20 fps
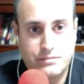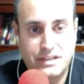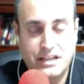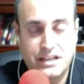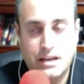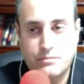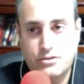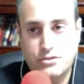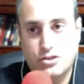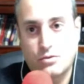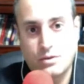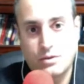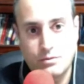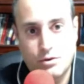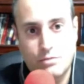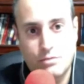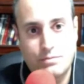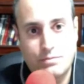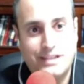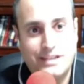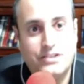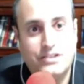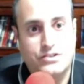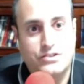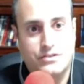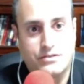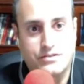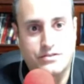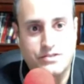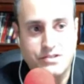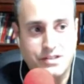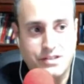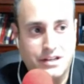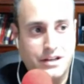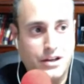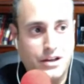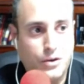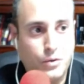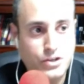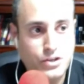He kept showing more pictures,
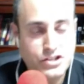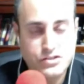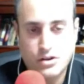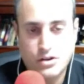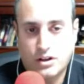which is